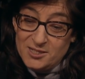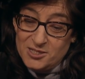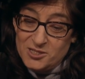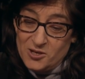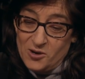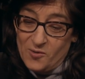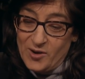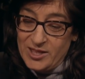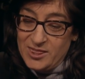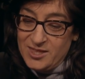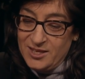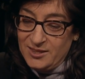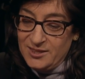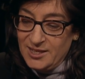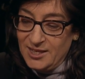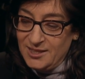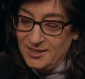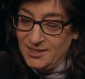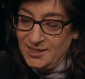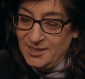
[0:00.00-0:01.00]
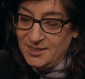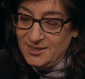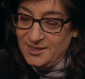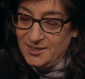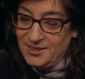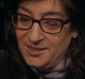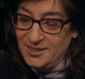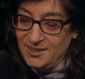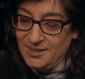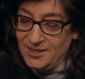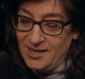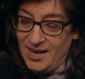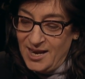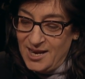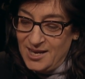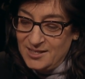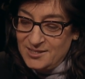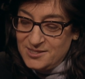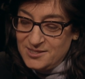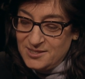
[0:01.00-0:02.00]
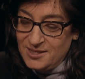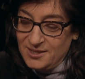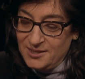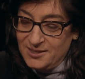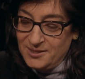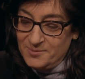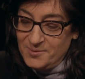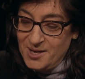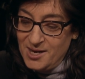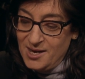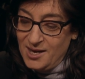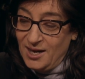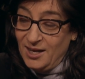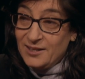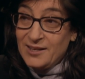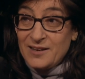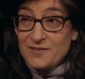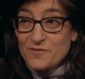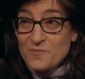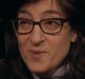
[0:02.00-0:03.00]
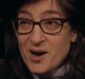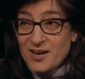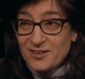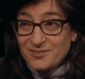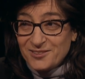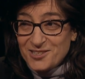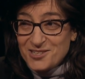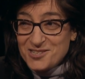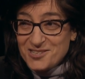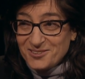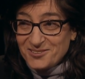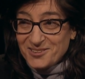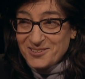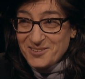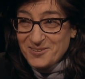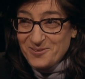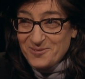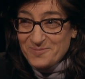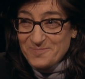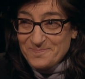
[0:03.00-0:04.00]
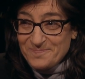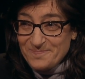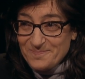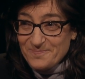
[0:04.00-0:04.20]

So I think that it, it has uh, a lot of mileage still to go.